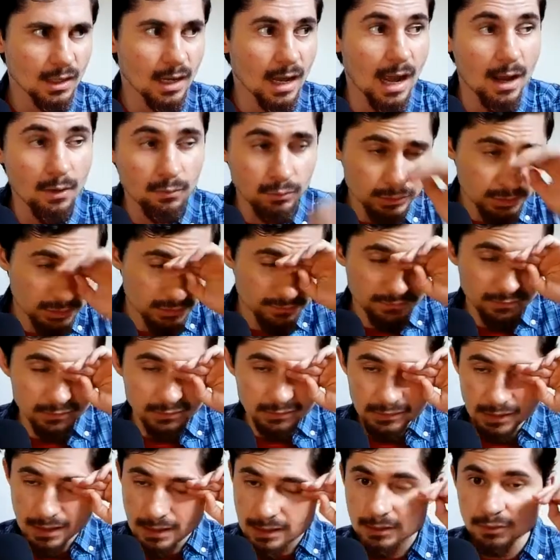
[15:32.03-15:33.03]
I was even
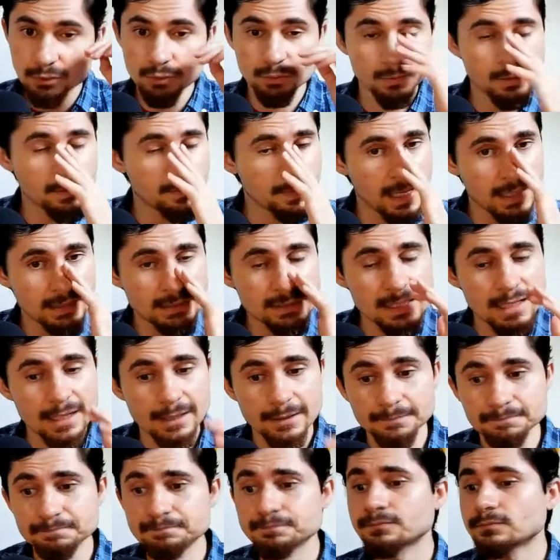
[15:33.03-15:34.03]
telling to my mates,
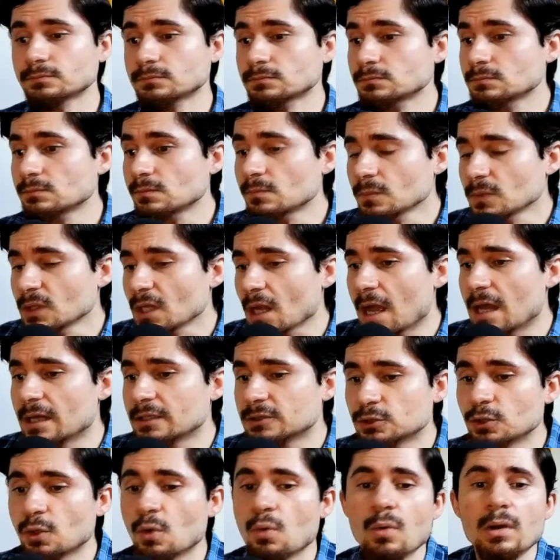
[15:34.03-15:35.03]
like, I
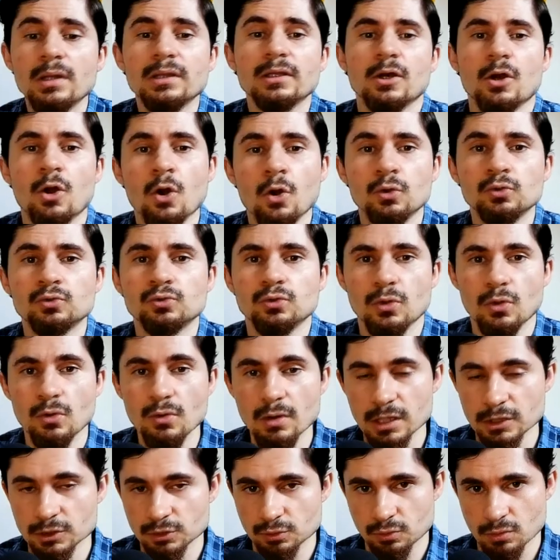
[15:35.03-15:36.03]
don't want to go to a
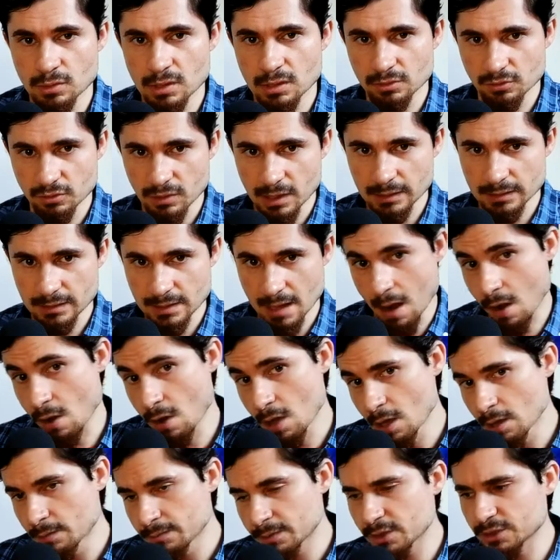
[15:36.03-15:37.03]
restaurant right now
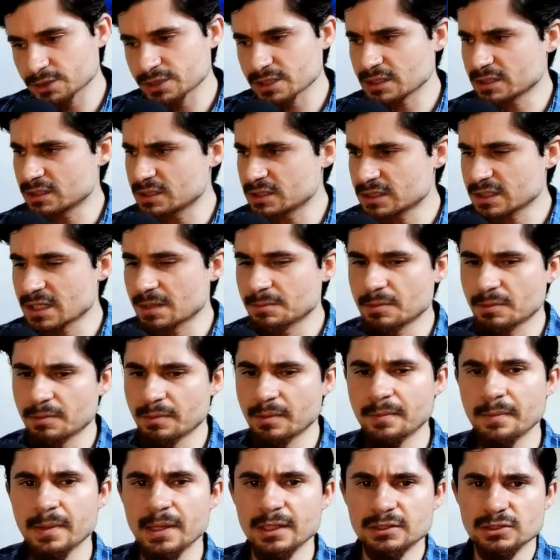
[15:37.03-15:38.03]
because I see some of
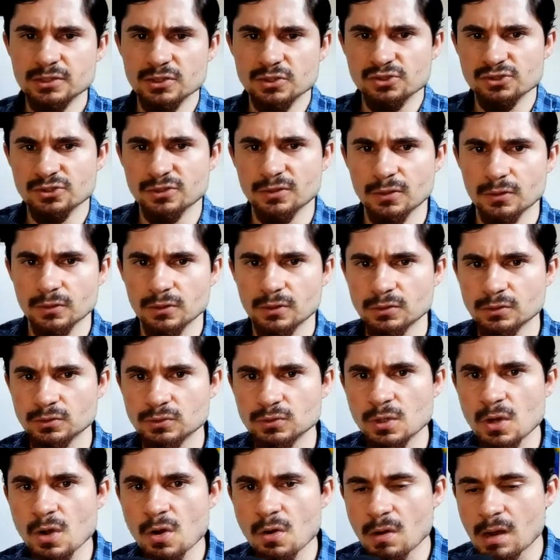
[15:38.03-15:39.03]
my mates are starting
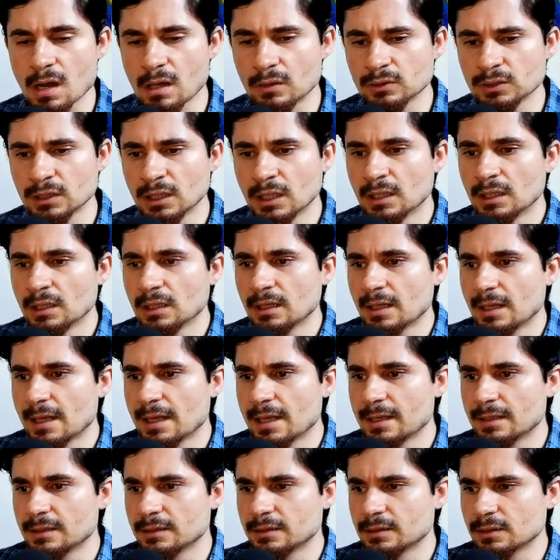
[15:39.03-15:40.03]
to go out,
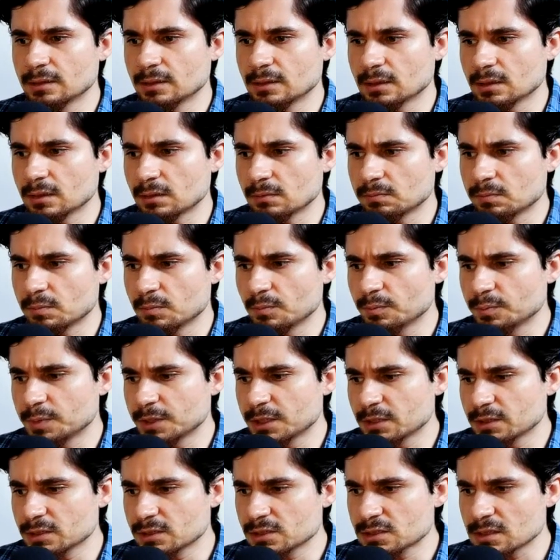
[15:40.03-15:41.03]
and
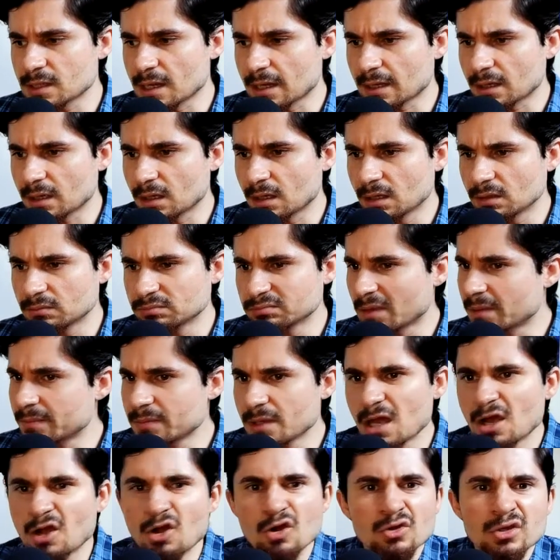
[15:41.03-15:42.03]
because like I'm
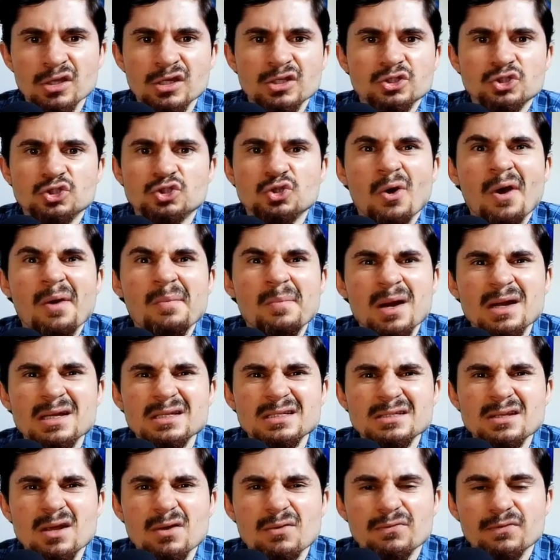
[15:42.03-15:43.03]
not gonna enjoy
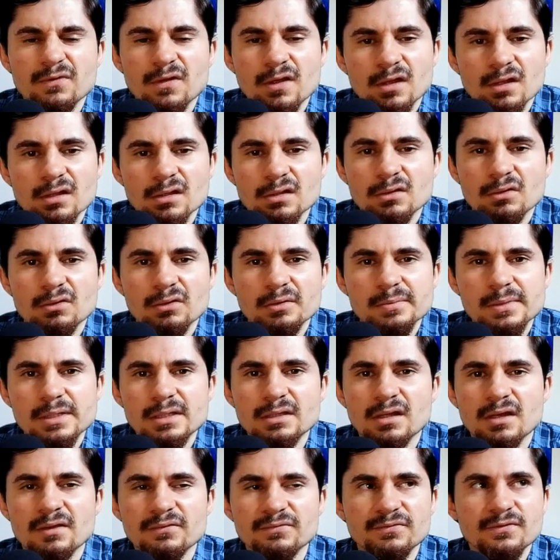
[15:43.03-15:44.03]
myself. You know what I
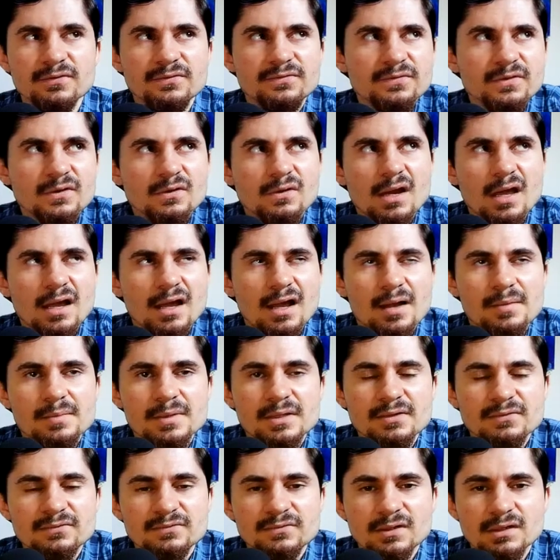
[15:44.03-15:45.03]
mean? If I feel like I'm
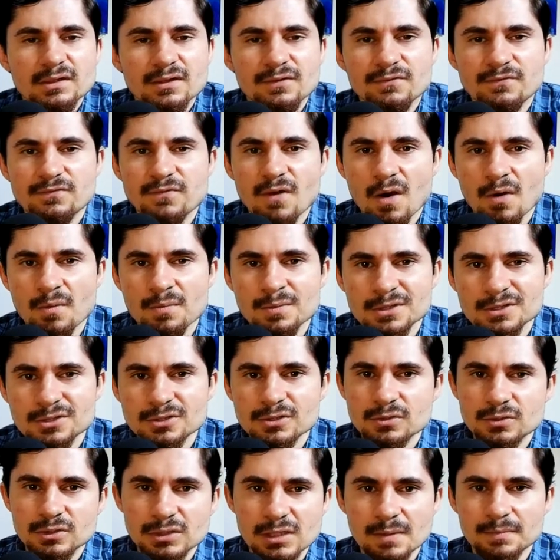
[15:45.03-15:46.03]
in a fucking
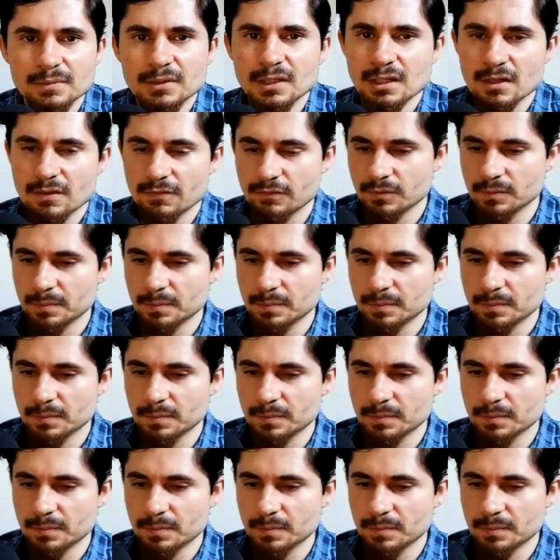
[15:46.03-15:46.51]
pharmacy or something,